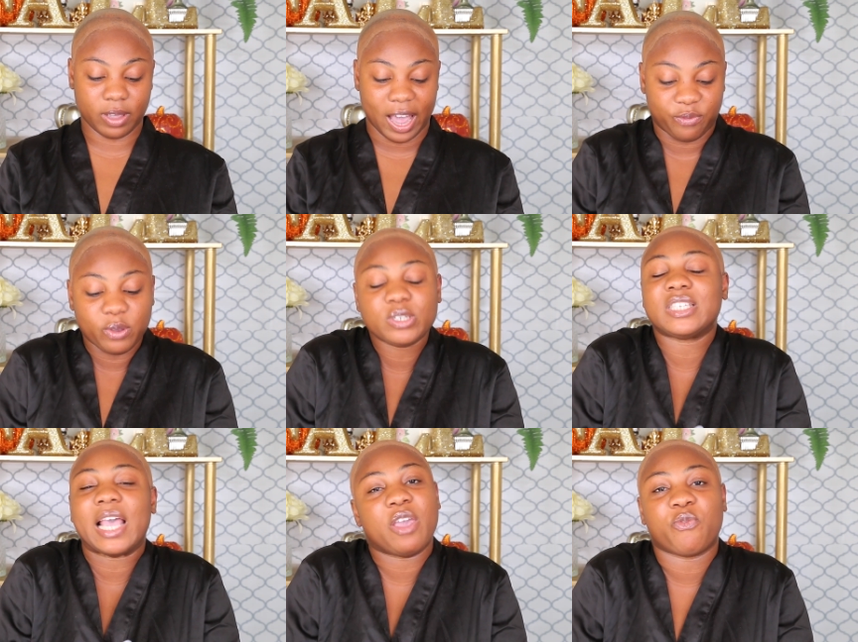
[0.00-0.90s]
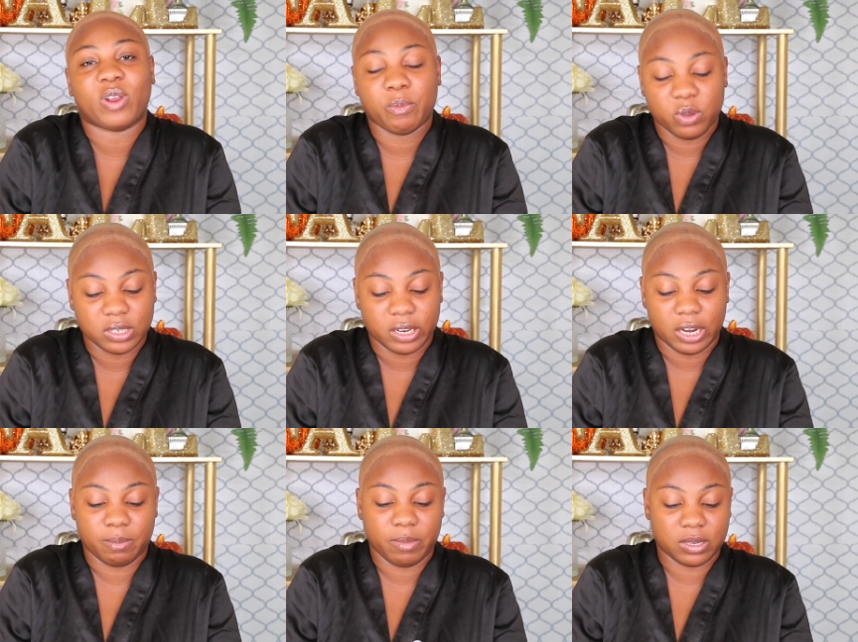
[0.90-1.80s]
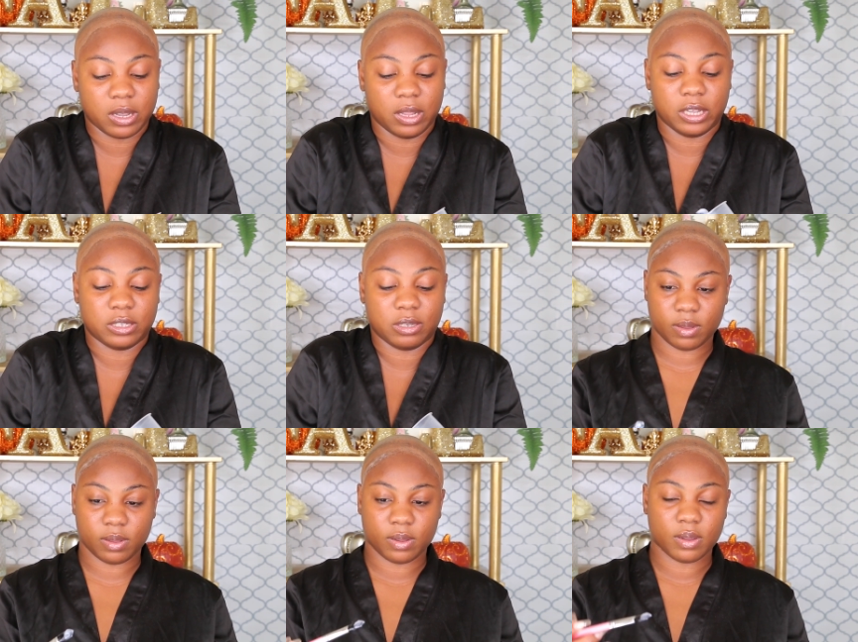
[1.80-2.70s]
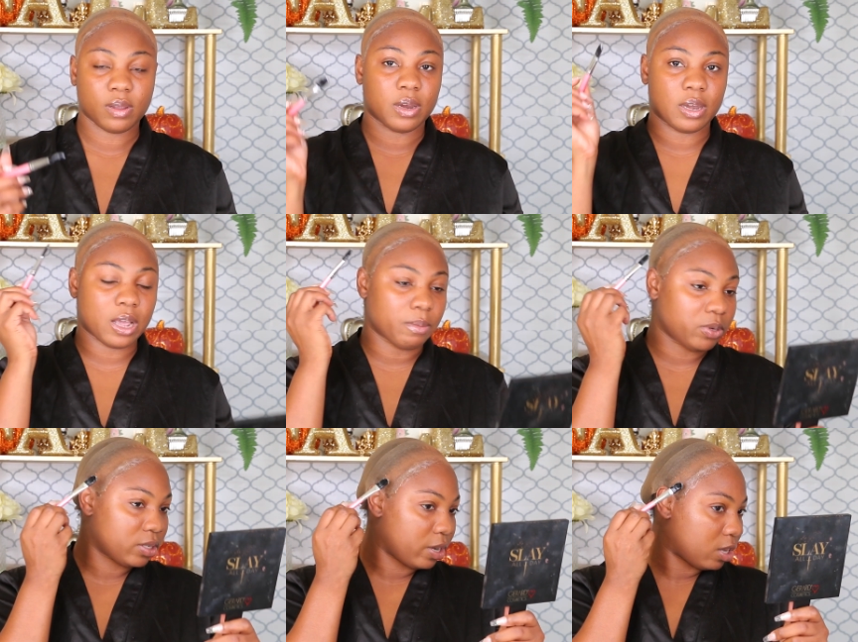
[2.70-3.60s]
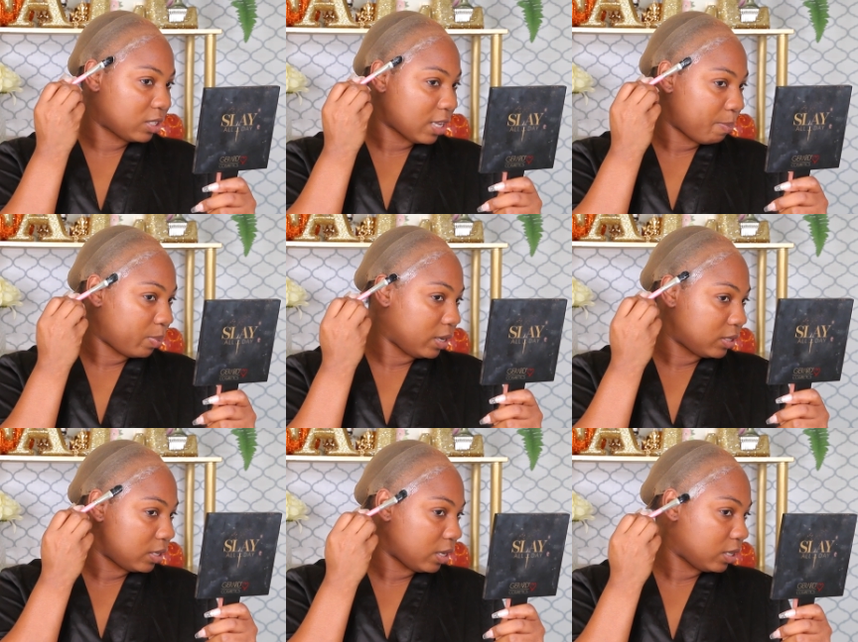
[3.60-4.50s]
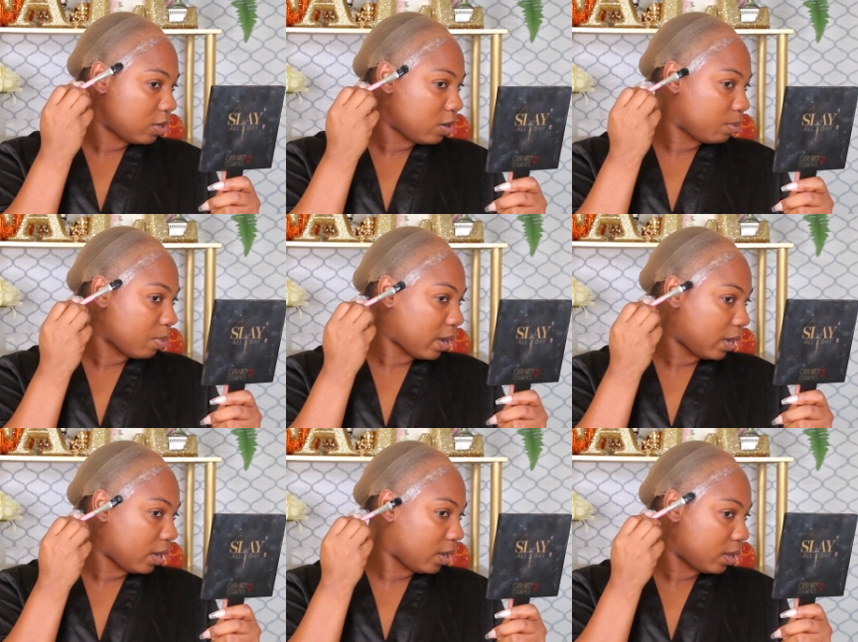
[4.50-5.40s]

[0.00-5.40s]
I feel safe when I'm using it, basically. So now I'm just gonna start placing it on my